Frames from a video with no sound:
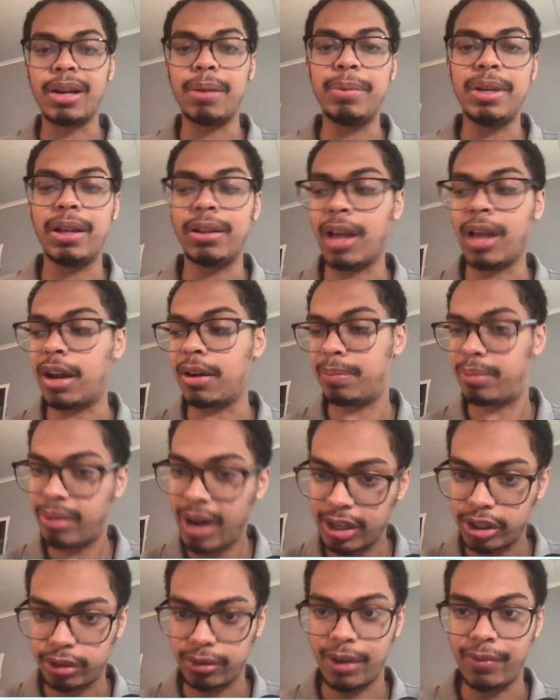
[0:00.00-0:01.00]
be a lot of
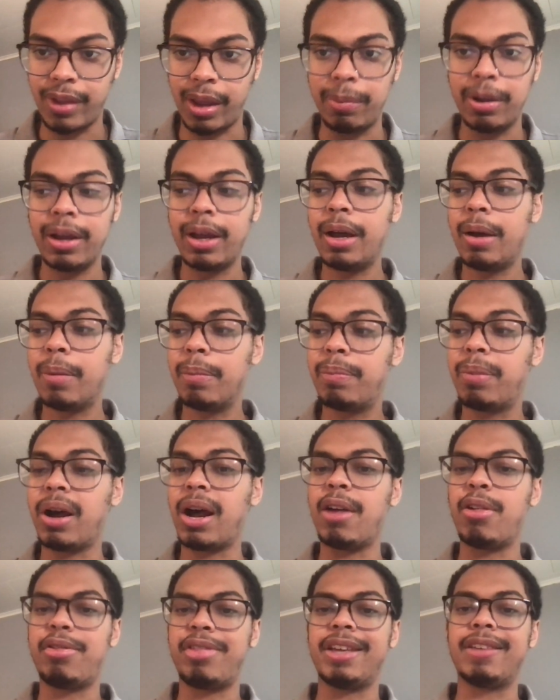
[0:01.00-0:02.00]
pressure on them. But
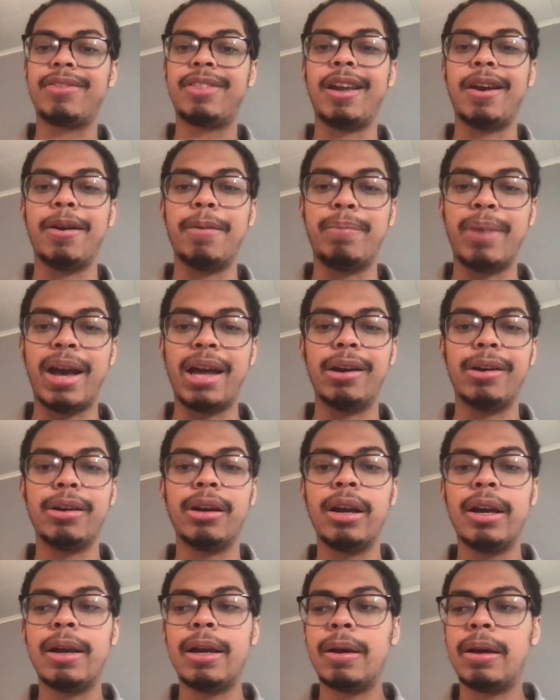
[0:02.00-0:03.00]
I think they are better
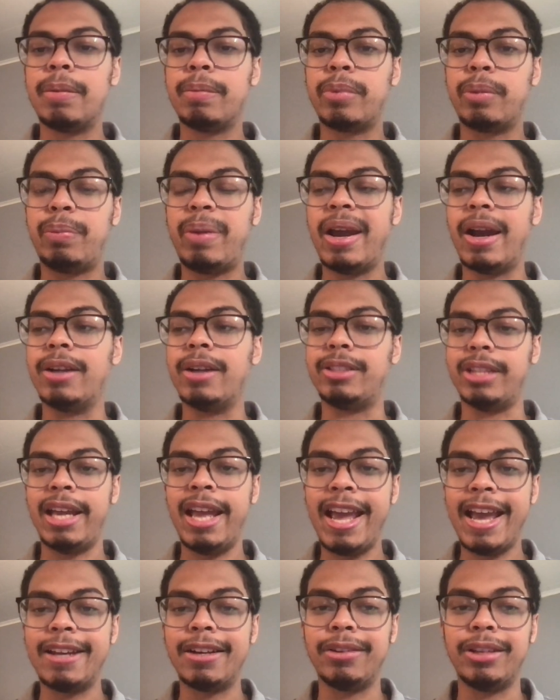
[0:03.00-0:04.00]
prepared to
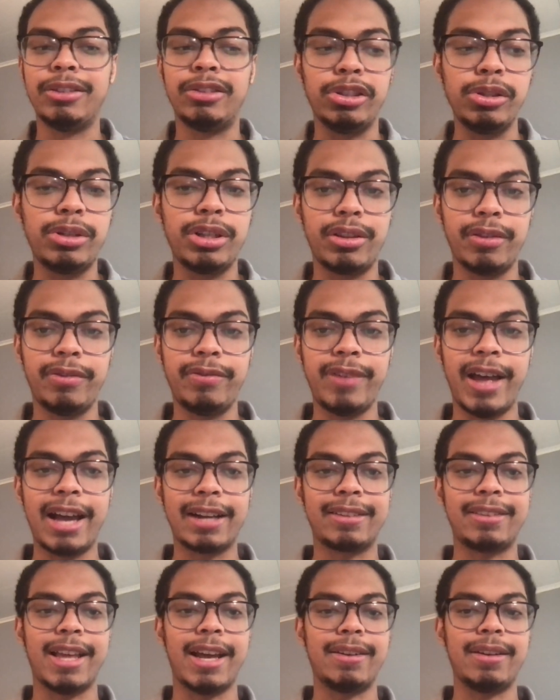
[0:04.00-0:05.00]
handle it due to the
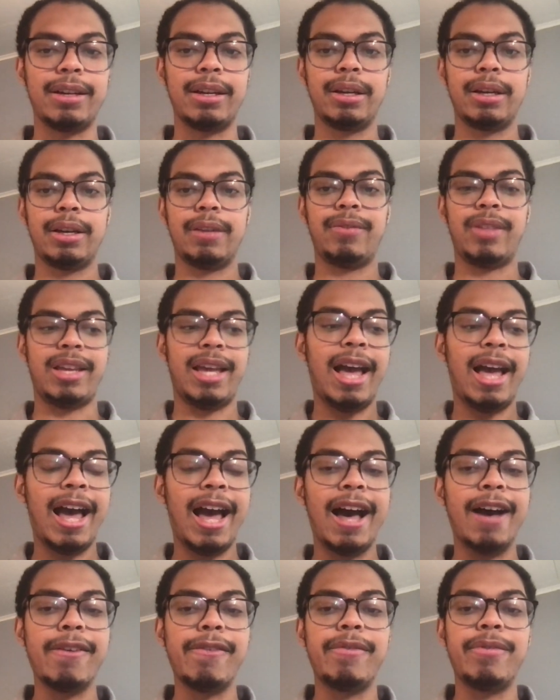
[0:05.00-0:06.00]
fact that they
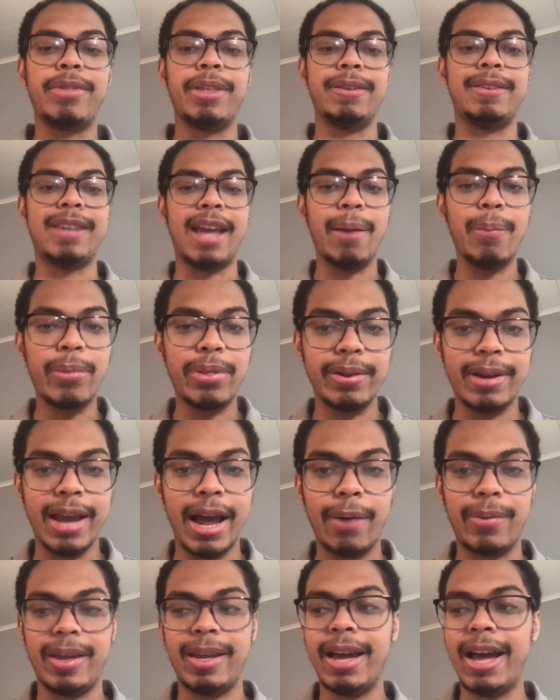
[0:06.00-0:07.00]
have the depth
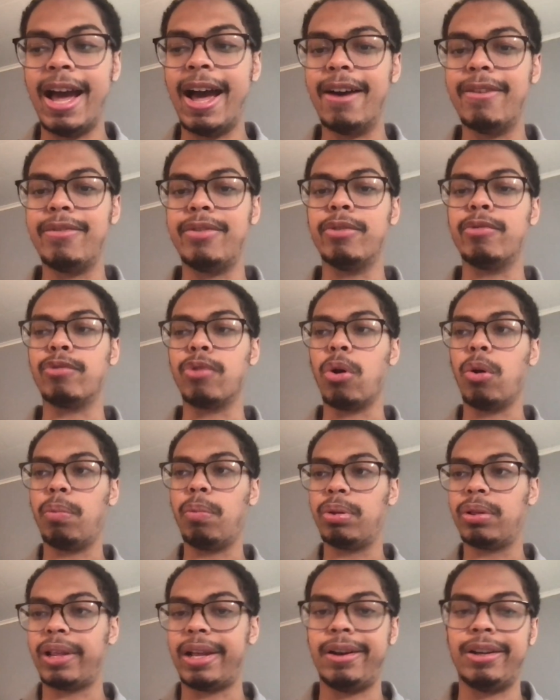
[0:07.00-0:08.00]
now, they have the role
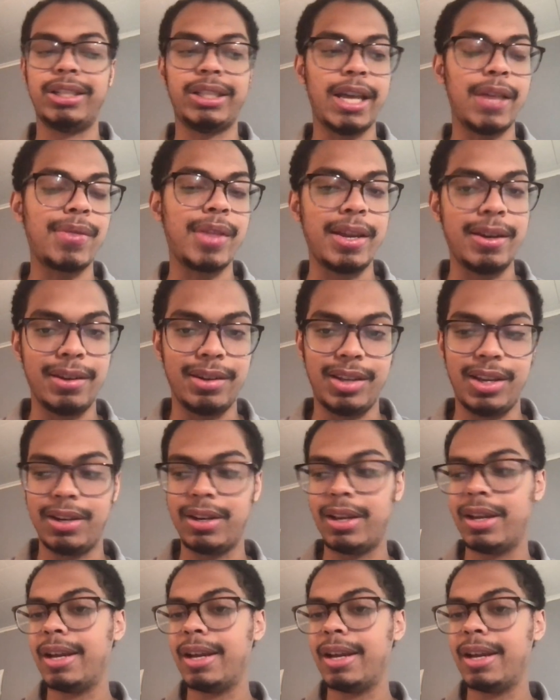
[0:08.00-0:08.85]
players that they need